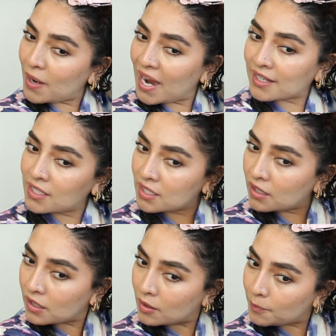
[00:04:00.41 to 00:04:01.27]
packing
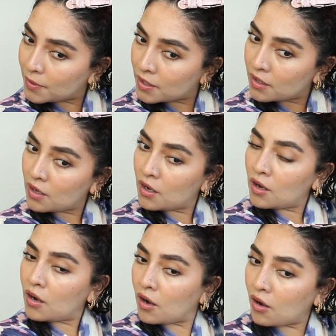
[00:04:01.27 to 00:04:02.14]
up
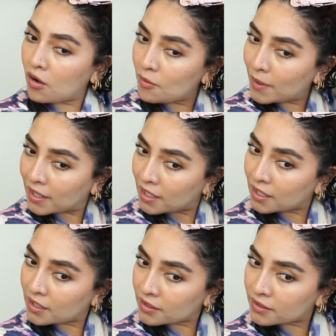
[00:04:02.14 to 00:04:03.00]
all my
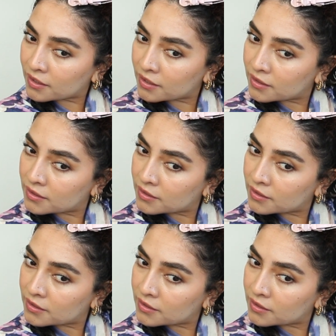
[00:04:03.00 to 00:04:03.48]
hair.